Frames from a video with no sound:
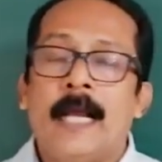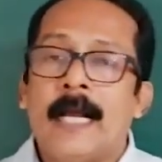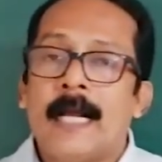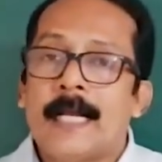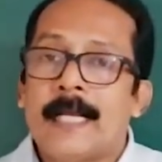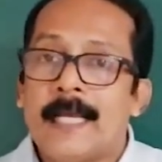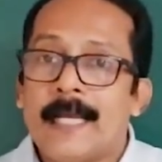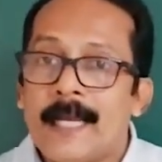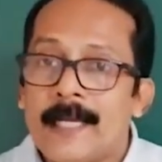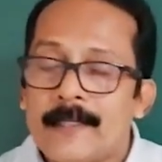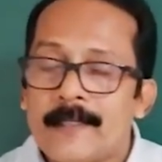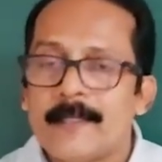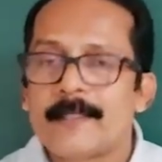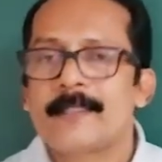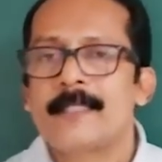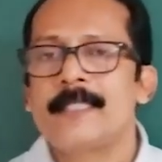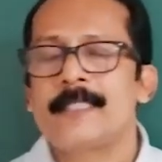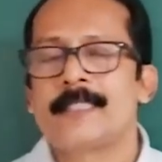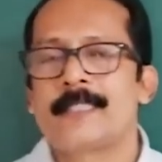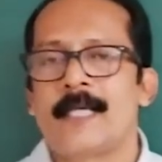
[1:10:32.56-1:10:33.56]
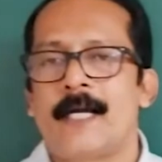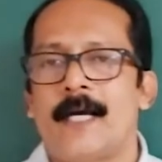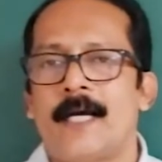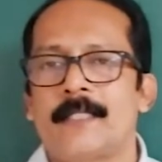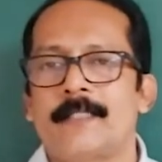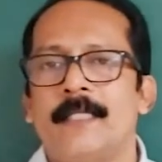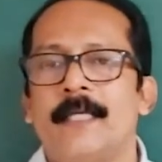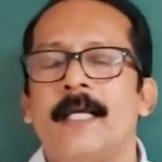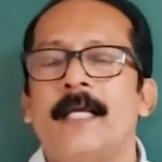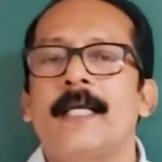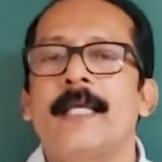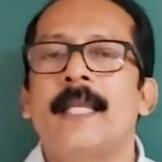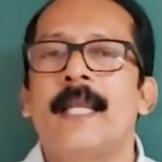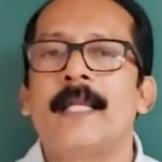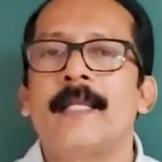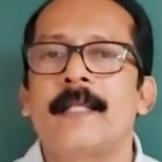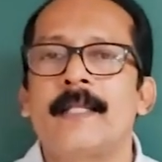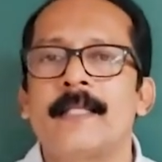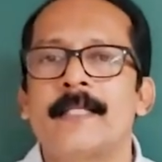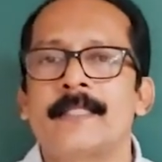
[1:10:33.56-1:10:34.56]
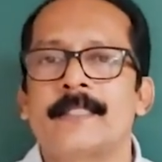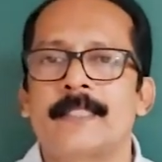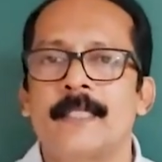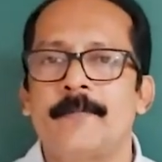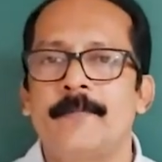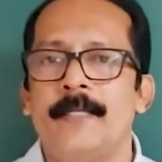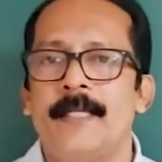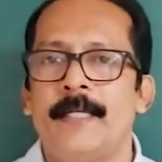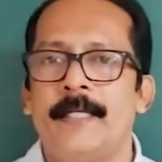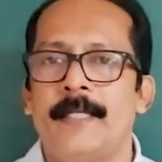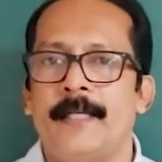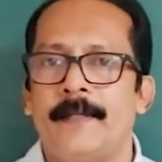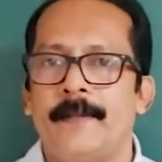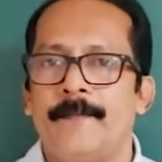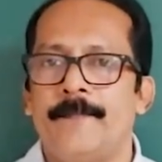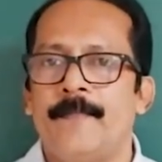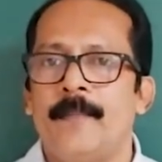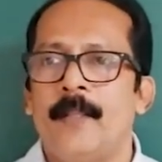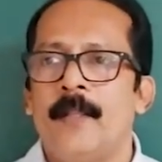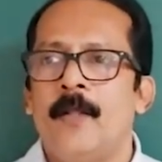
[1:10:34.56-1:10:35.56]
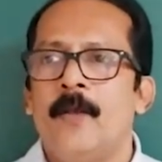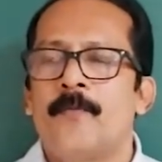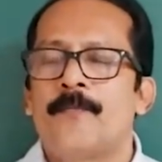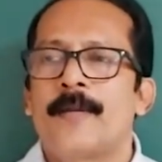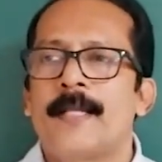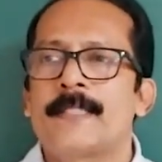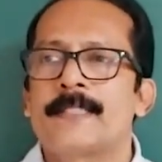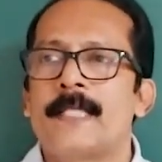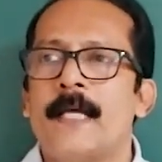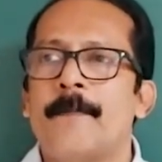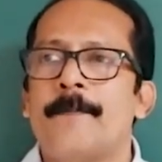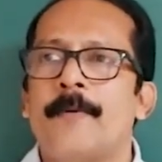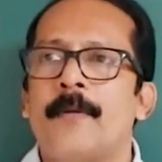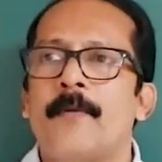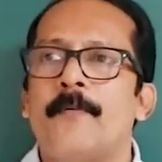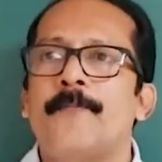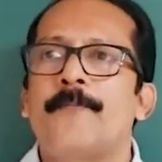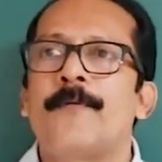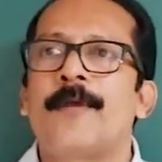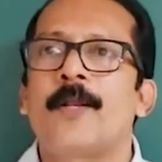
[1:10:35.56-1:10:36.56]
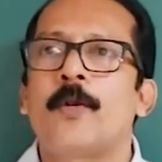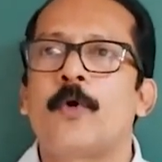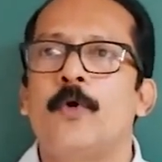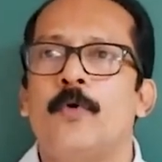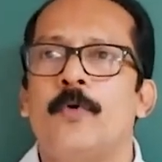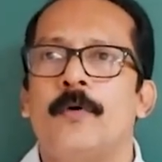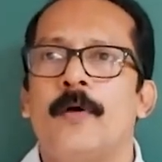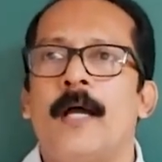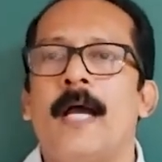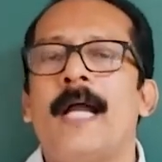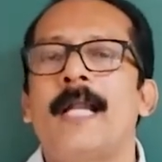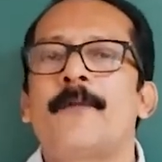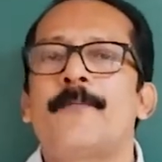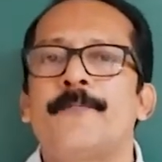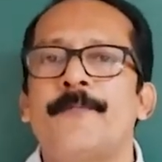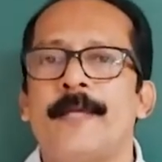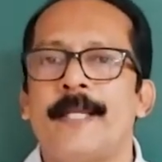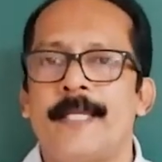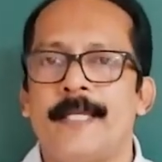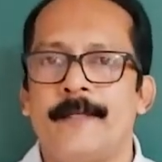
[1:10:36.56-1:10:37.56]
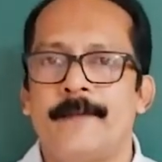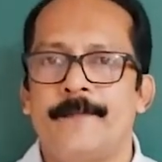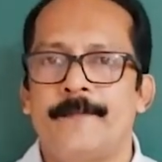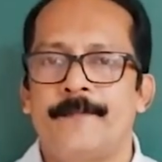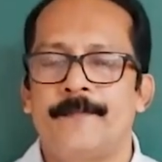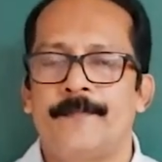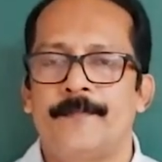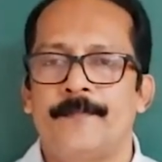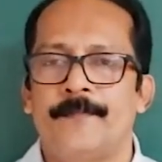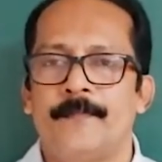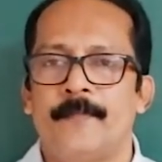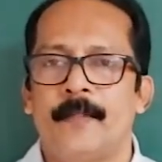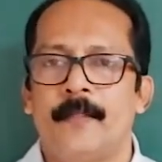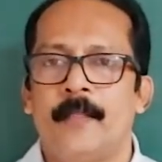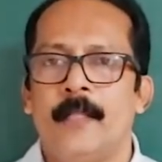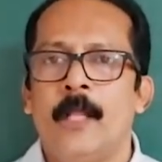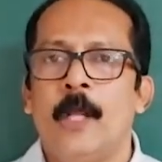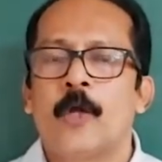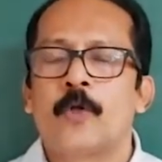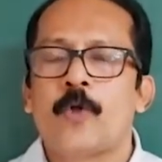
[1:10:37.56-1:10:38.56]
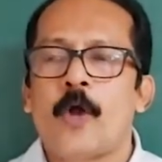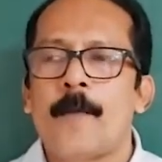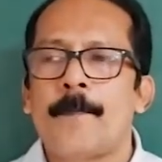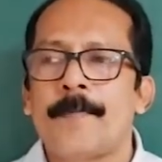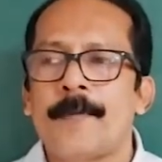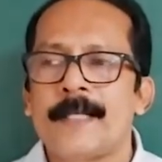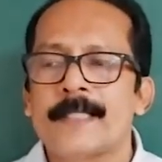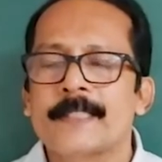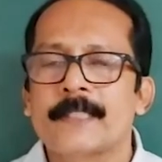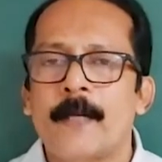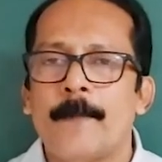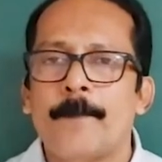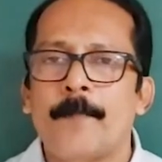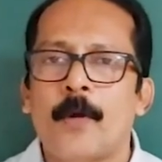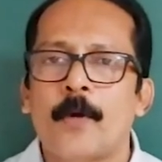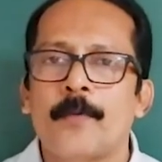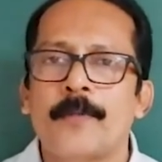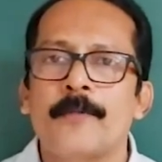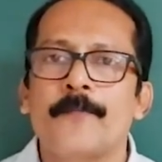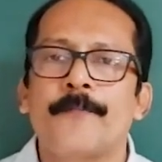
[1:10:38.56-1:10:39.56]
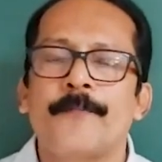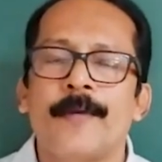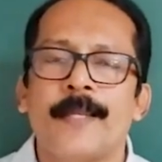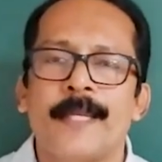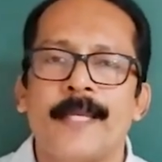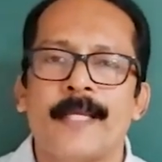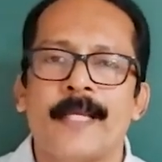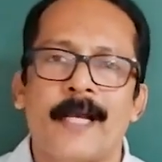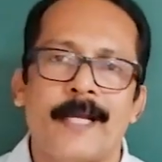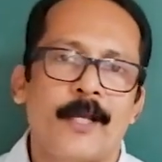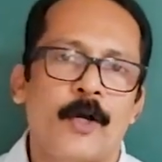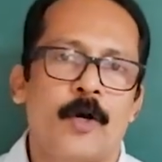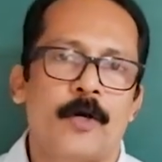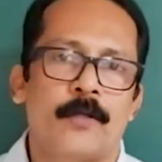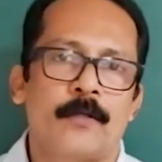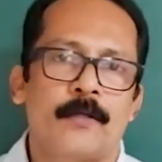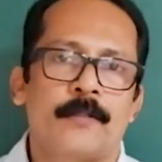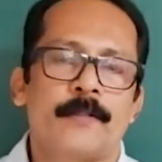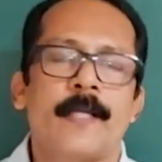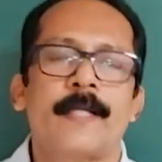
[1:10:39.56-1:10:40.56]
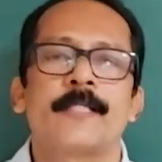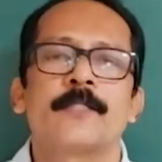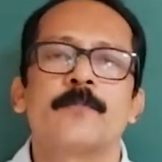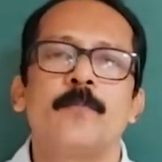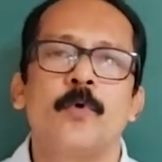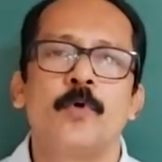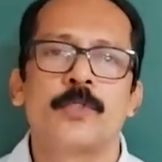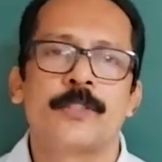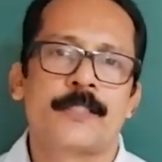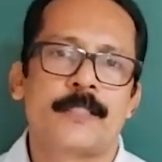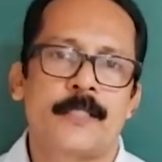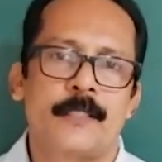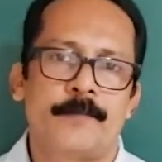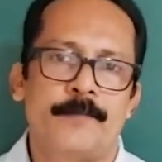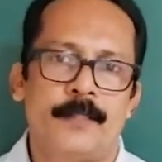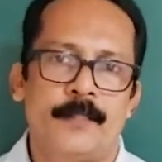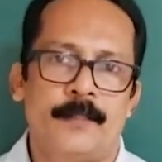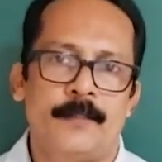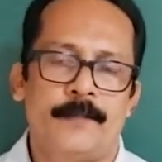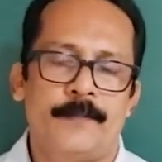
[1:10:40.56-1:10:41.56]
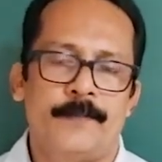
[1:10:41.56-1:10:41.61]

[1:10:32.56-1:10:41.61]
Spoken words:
Greater the charge, greater is stability. For example, ferro and ferri. Complex compound with the ferric ion, that is more stable.